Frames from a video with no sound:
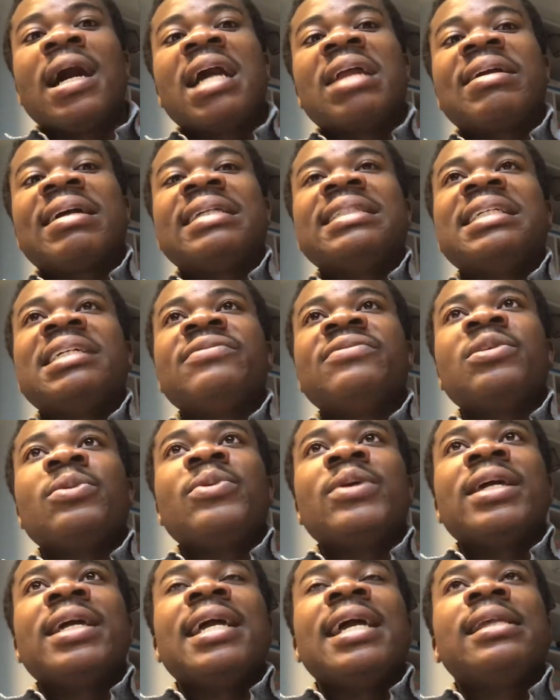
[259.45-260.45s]
around
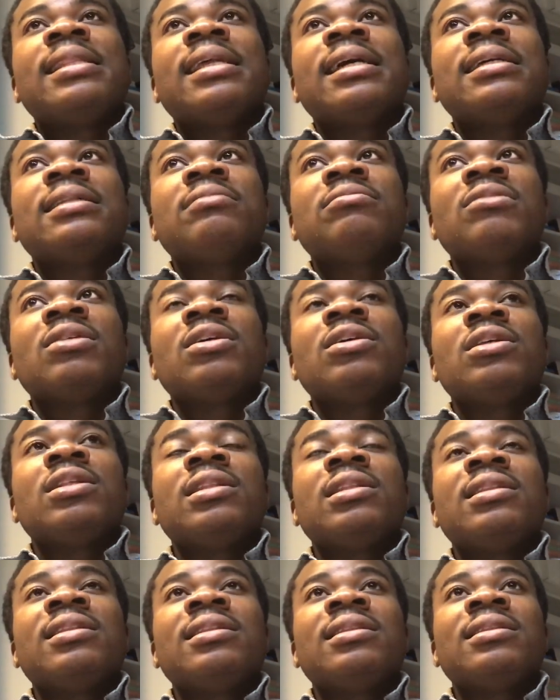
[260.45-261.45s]
everywhere and then
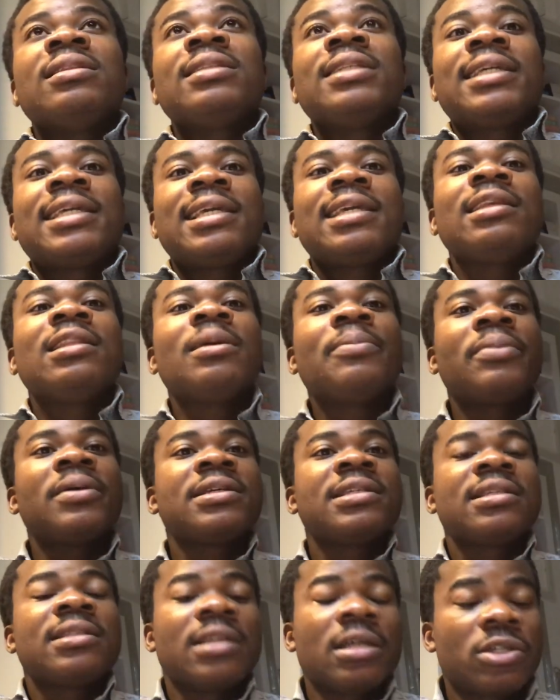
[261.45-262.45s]
they kill the
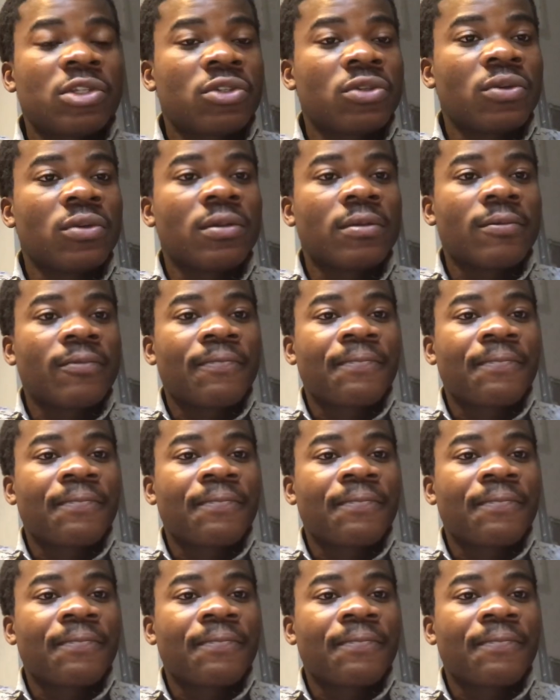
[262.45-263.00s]
person that stole.